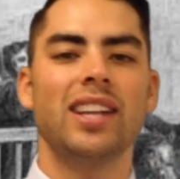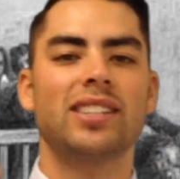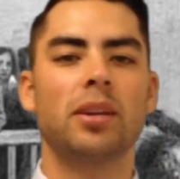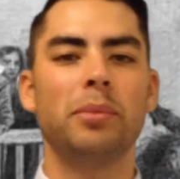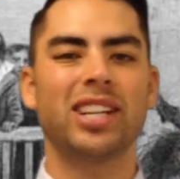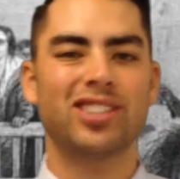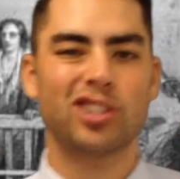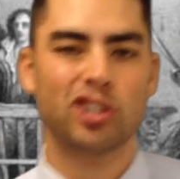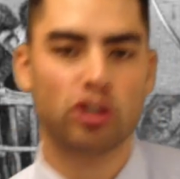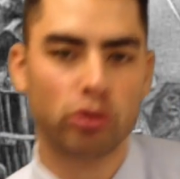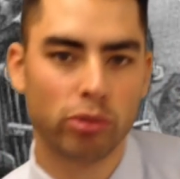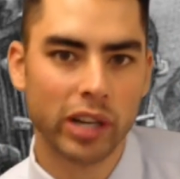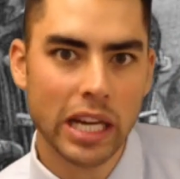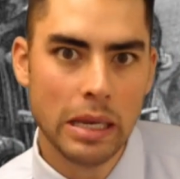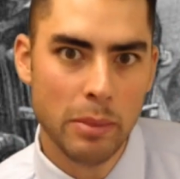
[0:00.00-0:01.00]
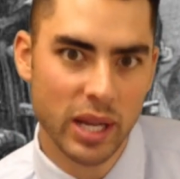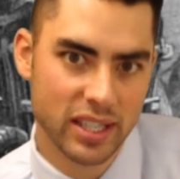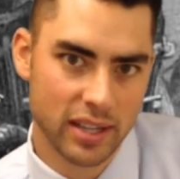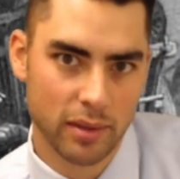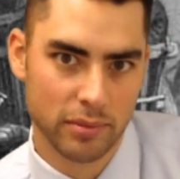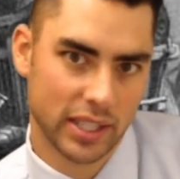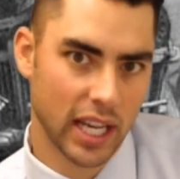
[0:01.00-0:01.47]
some
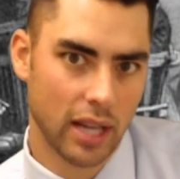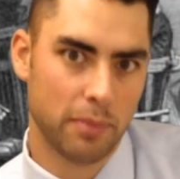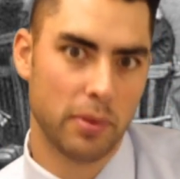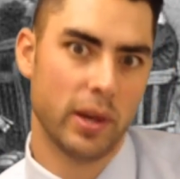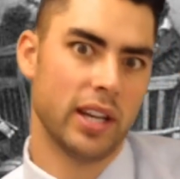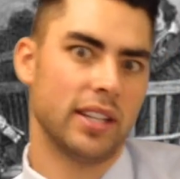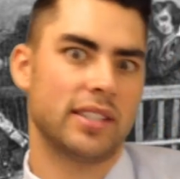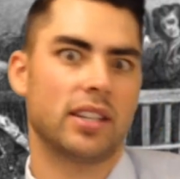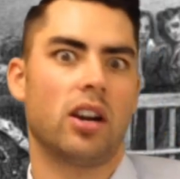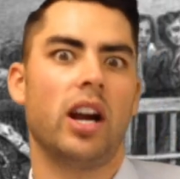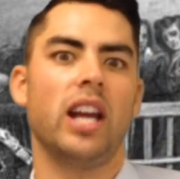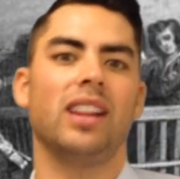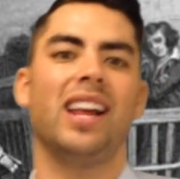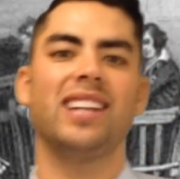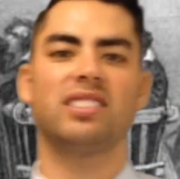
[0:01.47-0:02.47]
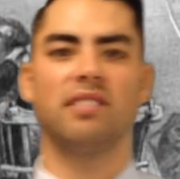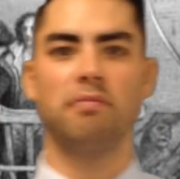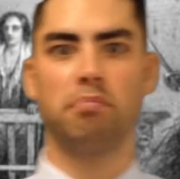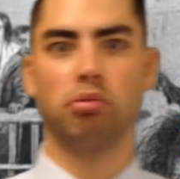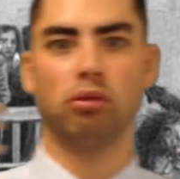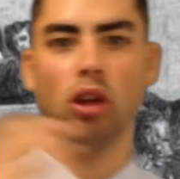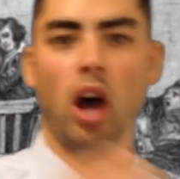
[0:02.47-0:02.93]
extremism take place. Lots of
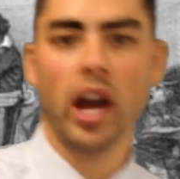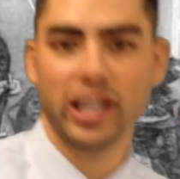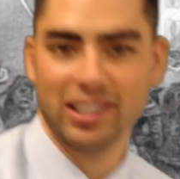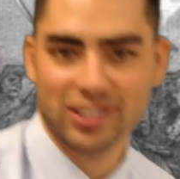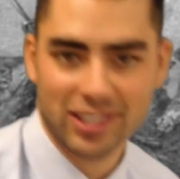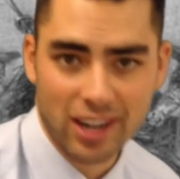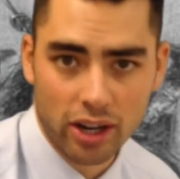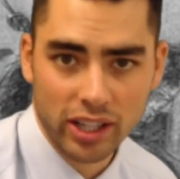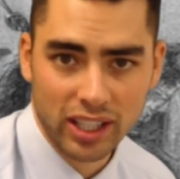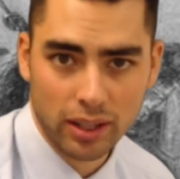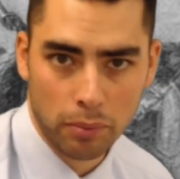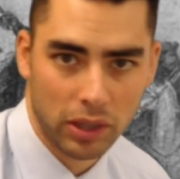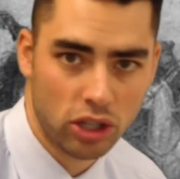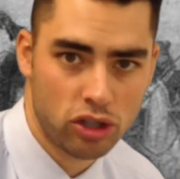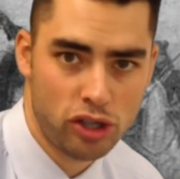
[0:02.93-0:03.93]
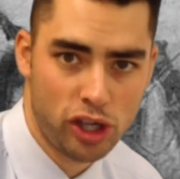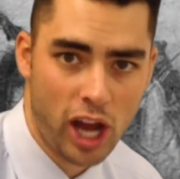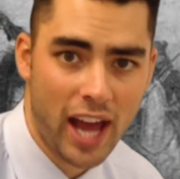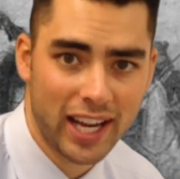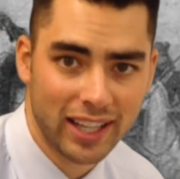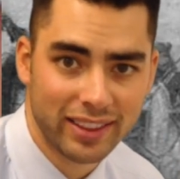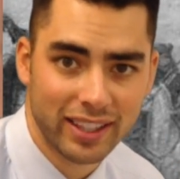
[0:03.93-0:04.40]
blood is starting to be
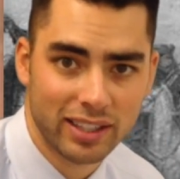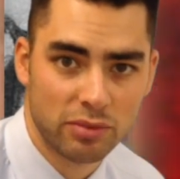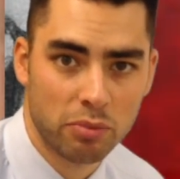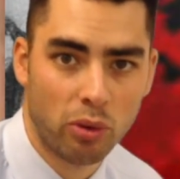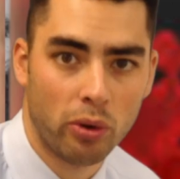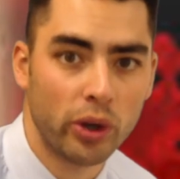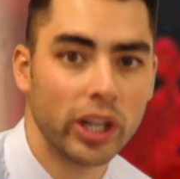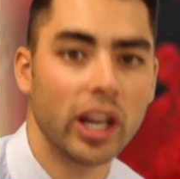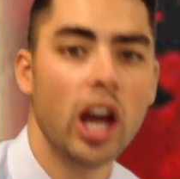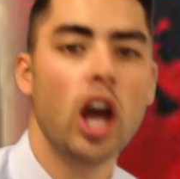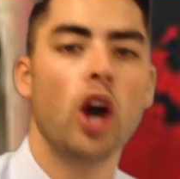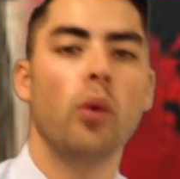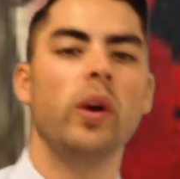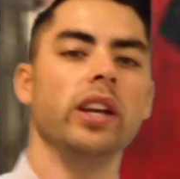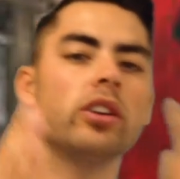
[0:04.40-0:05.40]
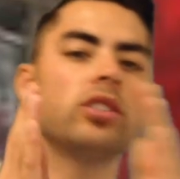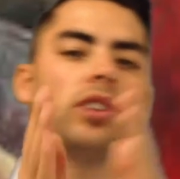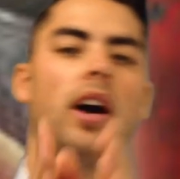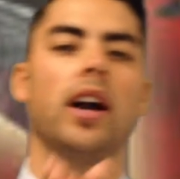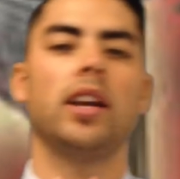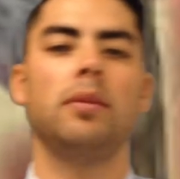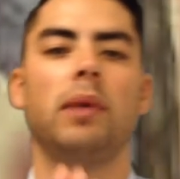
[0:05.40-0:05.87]
shed at this point. We are
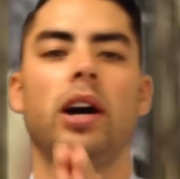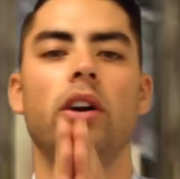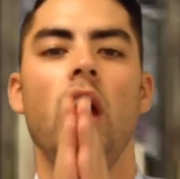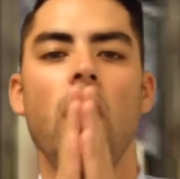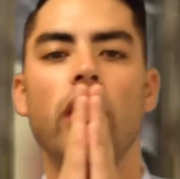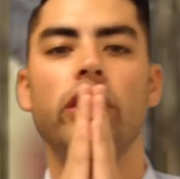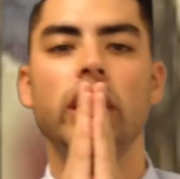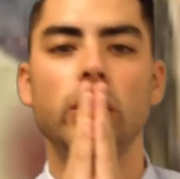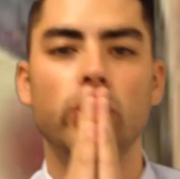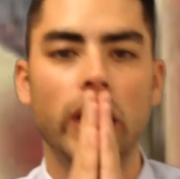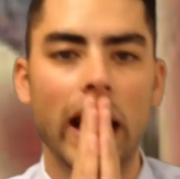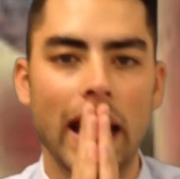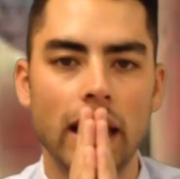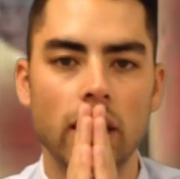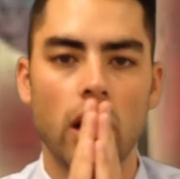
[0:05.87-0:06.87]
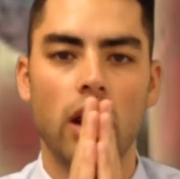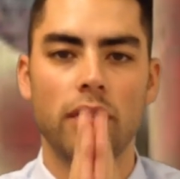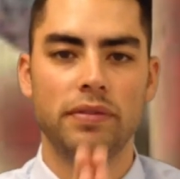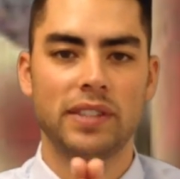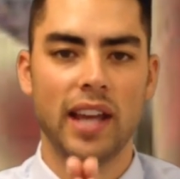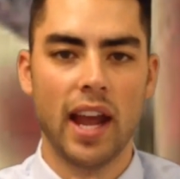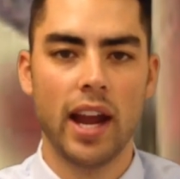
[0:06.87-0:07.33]
talking about the Reign
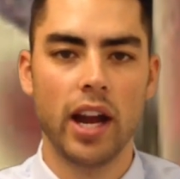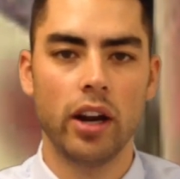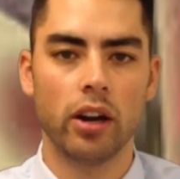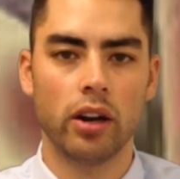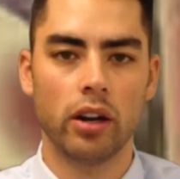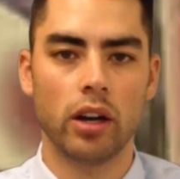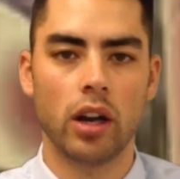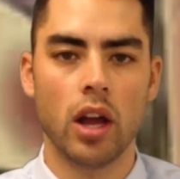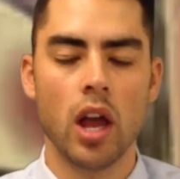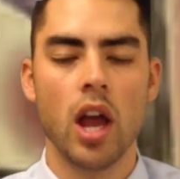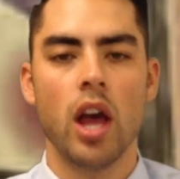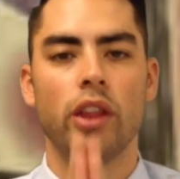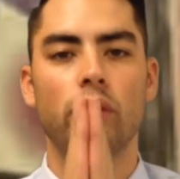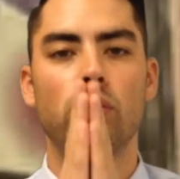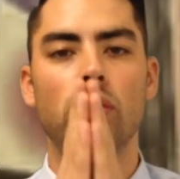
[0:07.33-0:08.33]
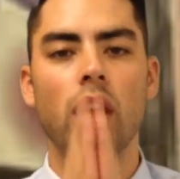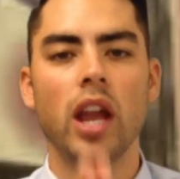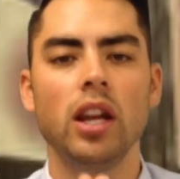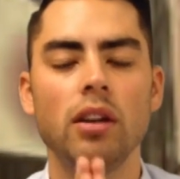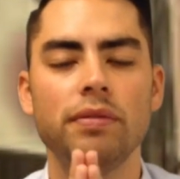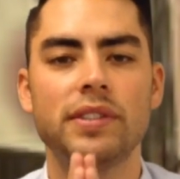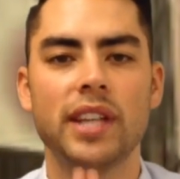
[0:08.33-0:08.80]
of Terror. The
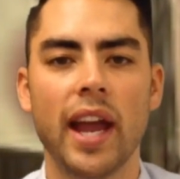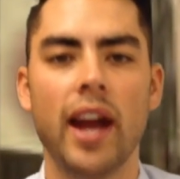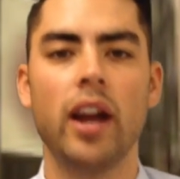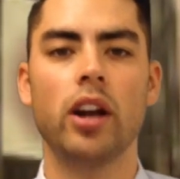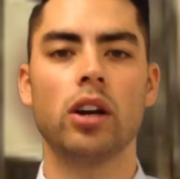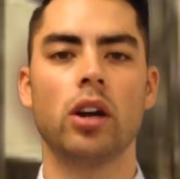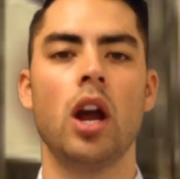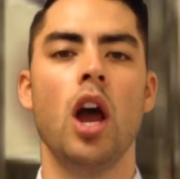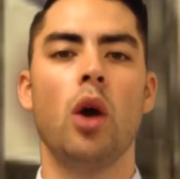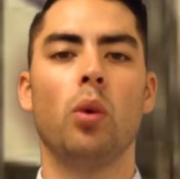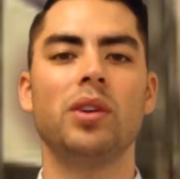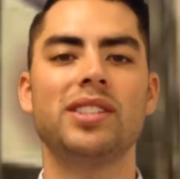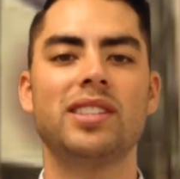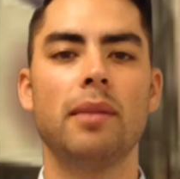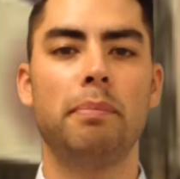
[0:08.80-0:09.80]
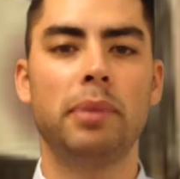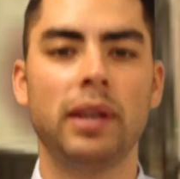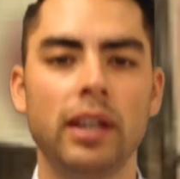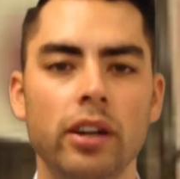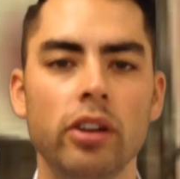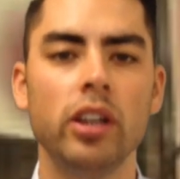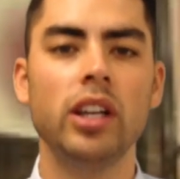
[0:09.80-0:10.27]
Reign of Terror was the
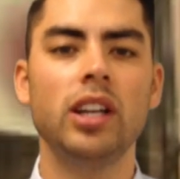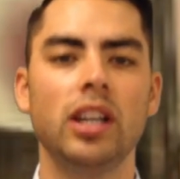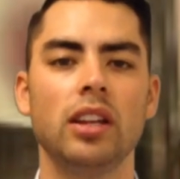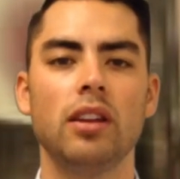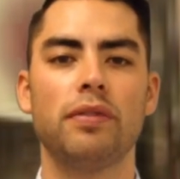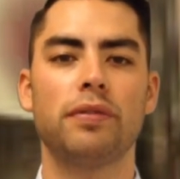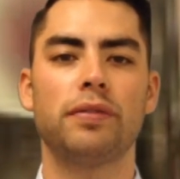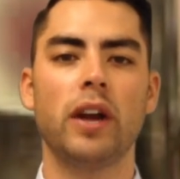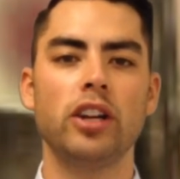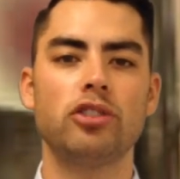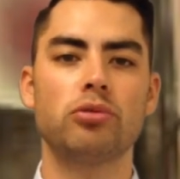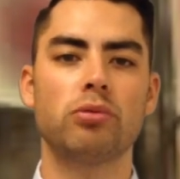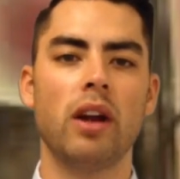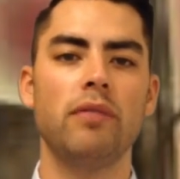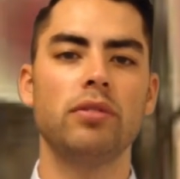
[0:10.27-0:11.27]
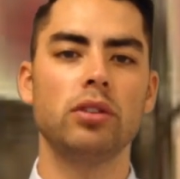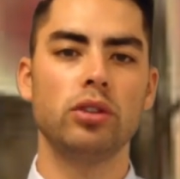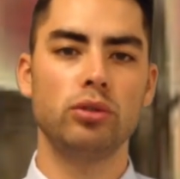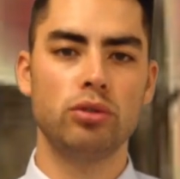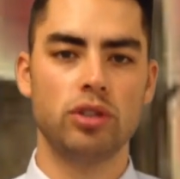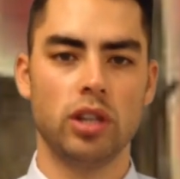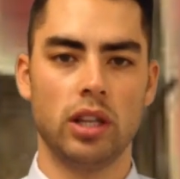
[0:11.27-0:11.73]
period in the French
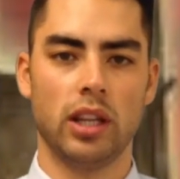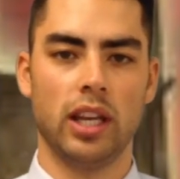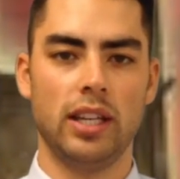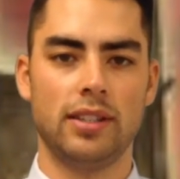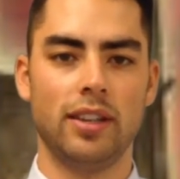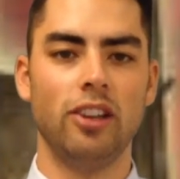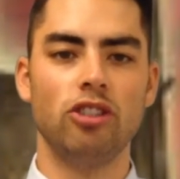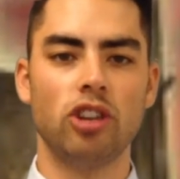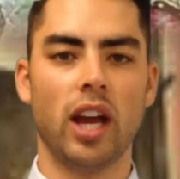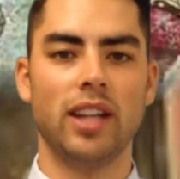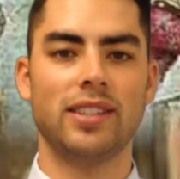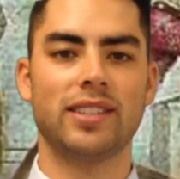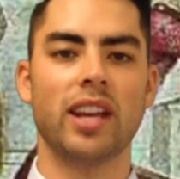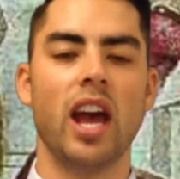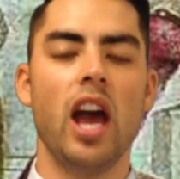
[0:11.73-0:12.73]
Revolution, ladies and gents,